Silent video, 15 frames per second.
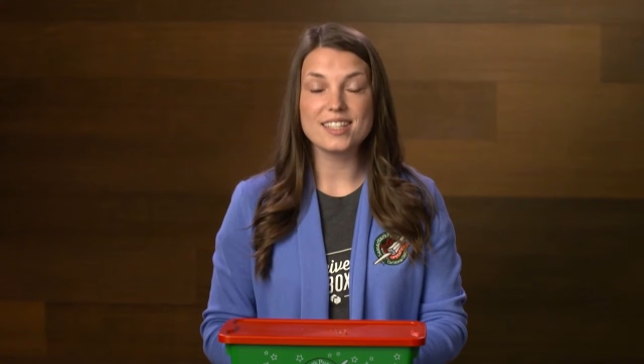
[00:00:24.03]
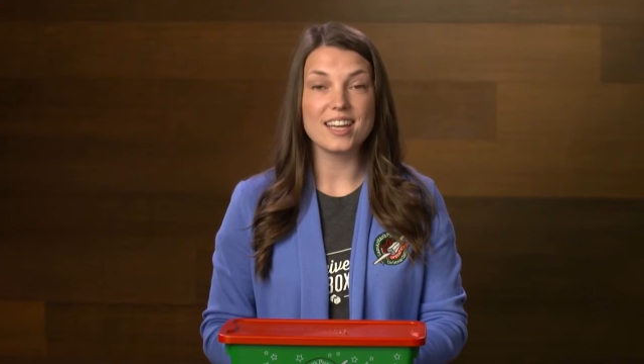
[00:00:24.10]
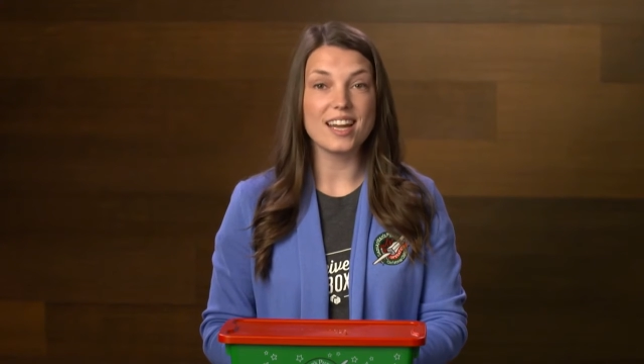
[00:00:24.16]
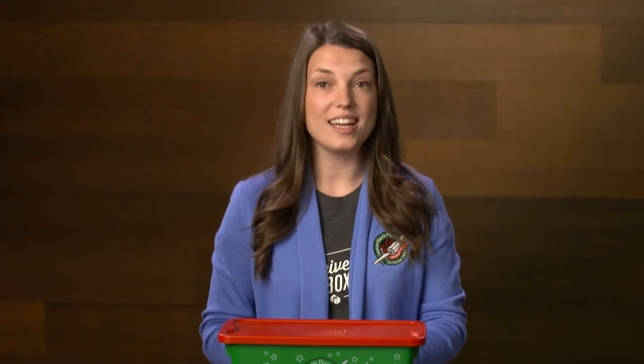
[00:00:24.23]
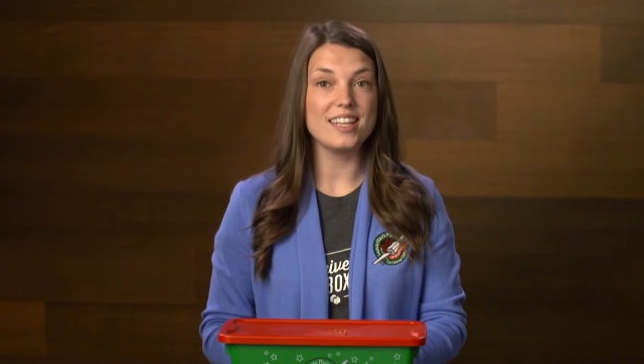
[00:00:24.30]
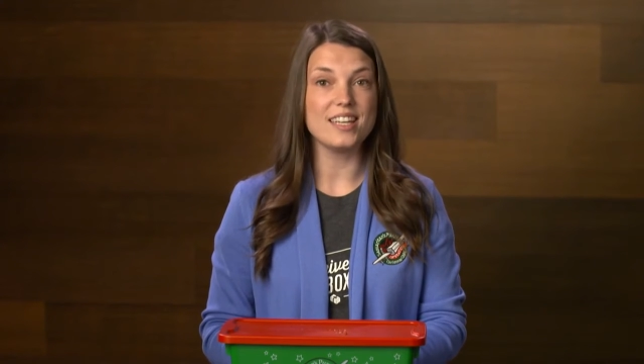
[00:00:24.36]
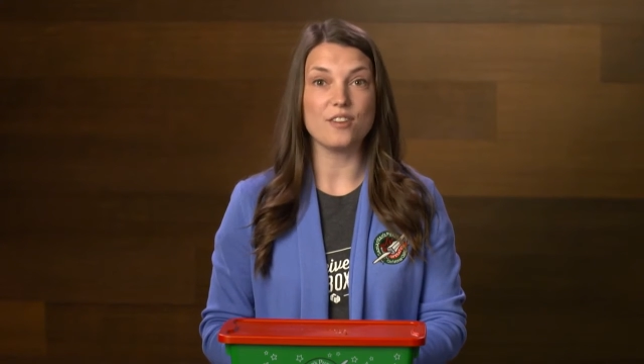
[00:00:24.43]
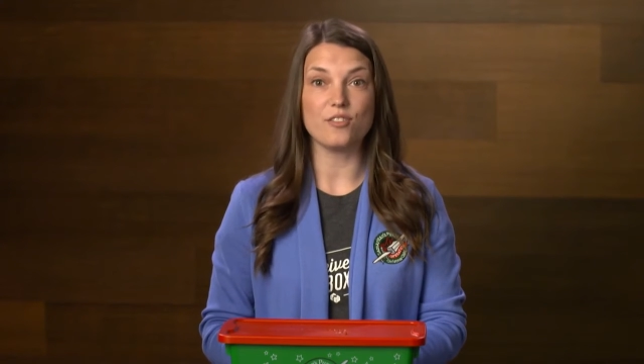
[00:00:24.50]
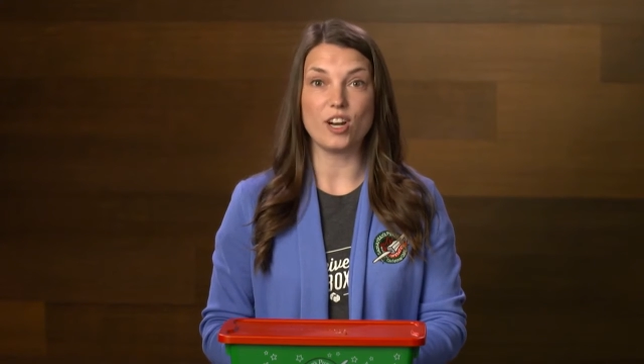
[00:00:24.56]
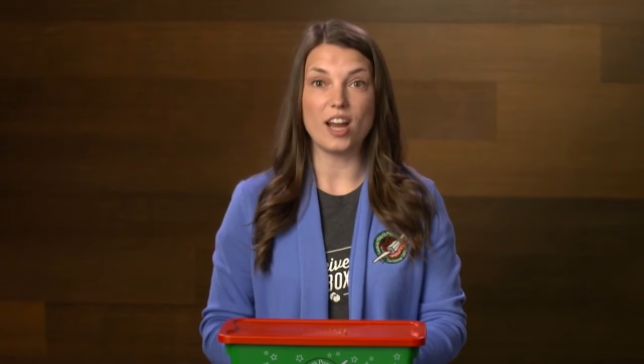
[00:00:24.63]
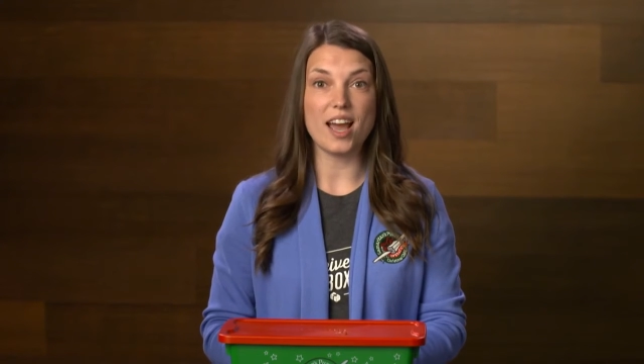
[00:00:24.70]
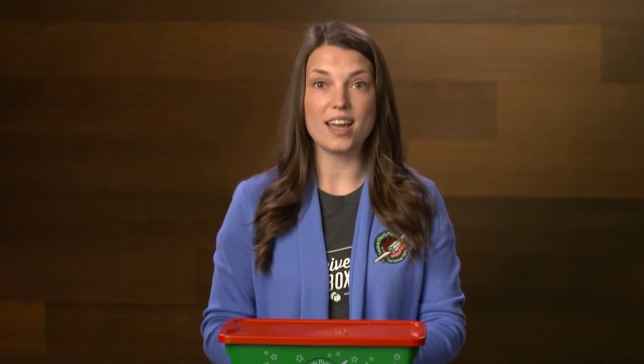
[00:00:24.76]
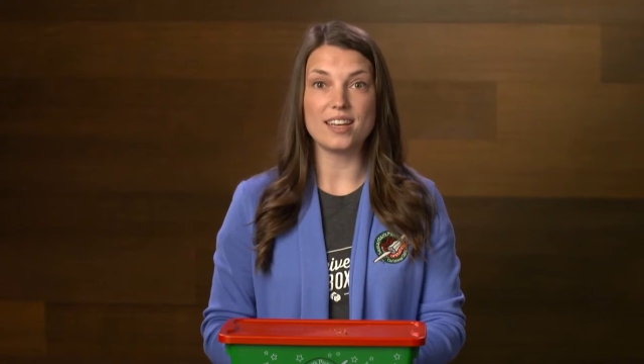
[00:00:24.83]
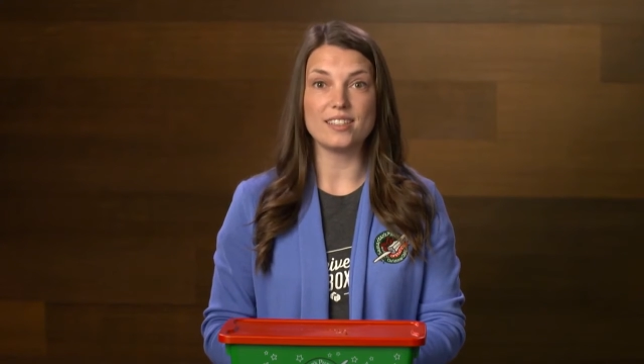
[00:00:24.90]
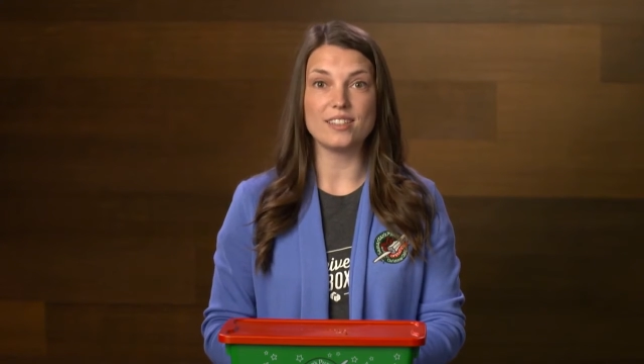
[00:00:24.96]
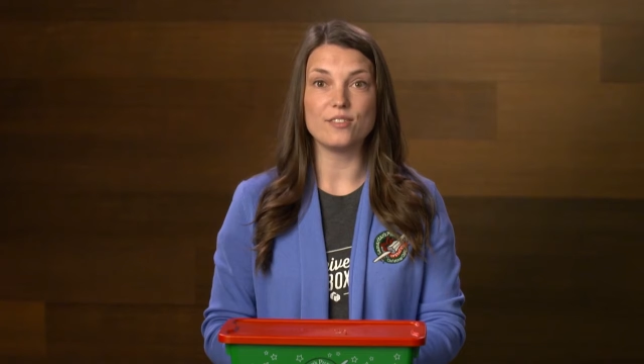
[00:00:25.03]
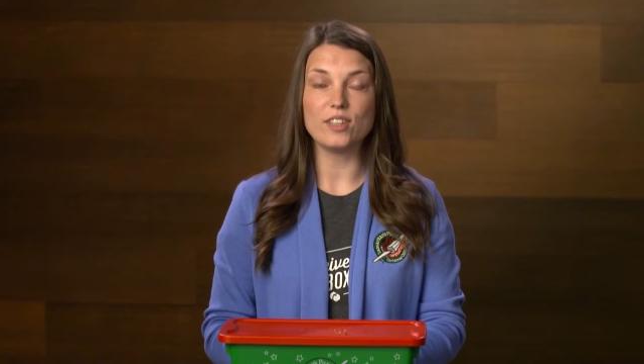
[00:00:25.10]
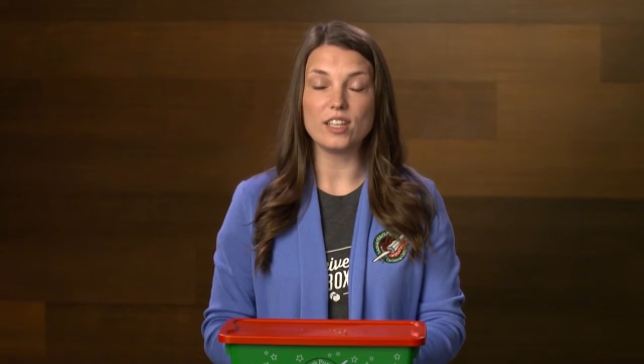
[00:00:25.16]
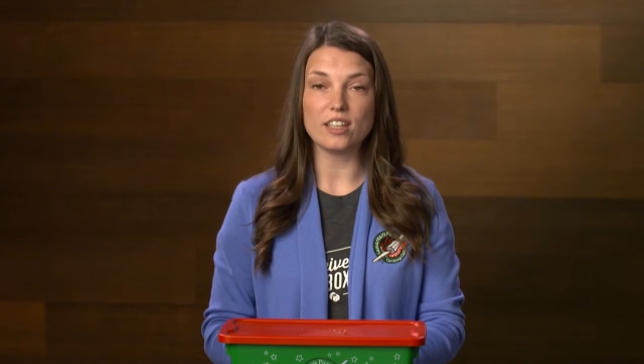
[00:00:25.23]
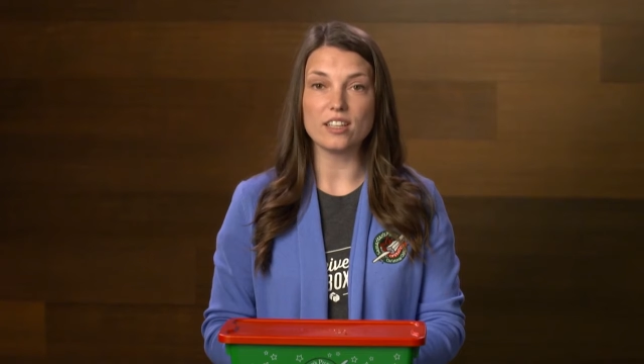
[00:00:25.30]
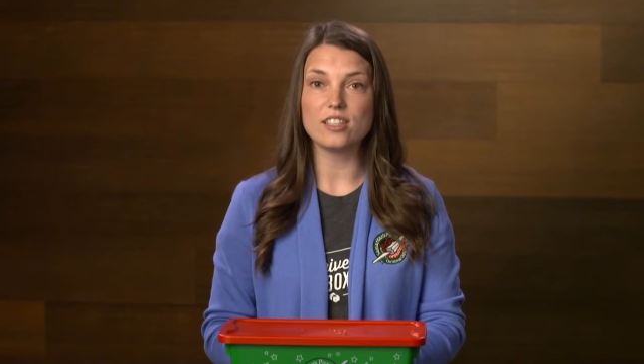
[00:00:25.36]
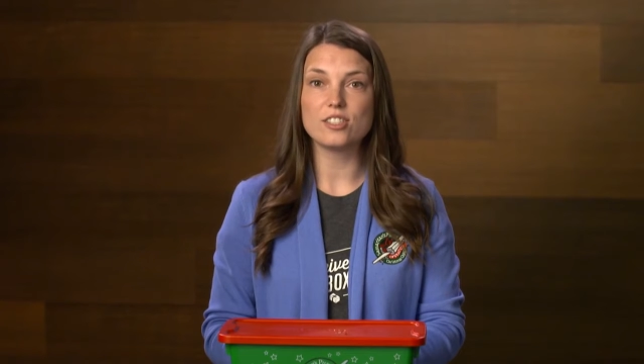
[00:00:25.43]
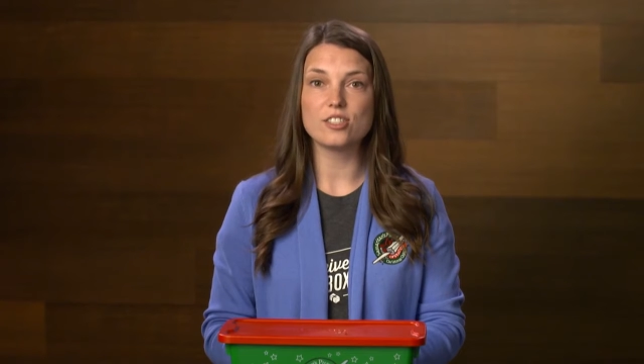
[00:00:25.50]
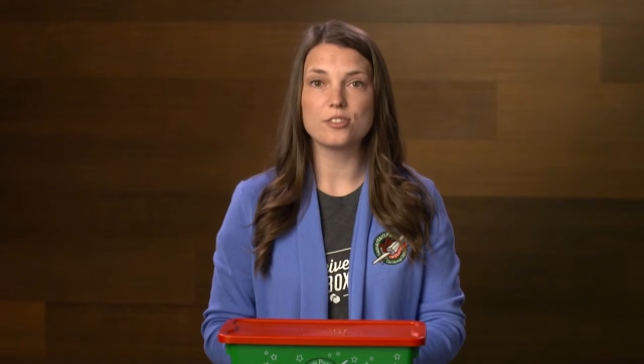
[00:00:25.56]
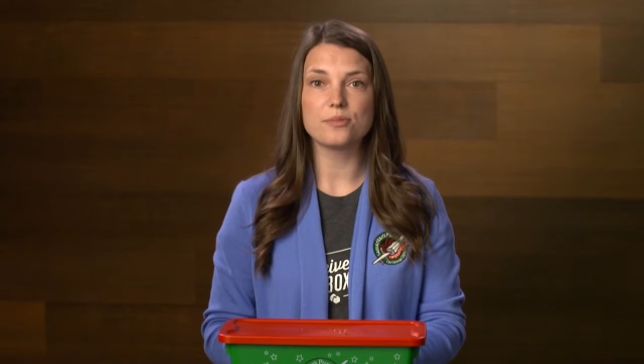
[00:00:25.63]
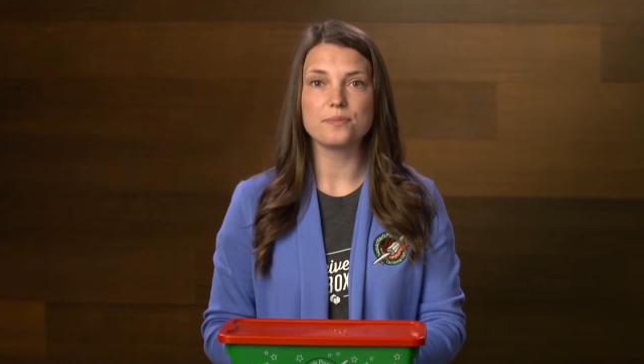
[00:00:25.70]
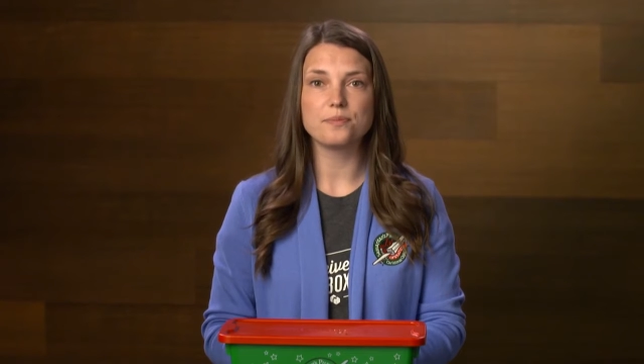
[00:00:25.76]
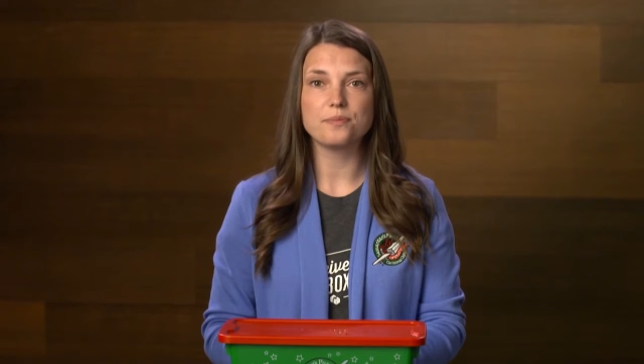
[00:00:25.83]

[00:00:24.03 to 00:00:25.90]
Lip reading: that I never had in the village.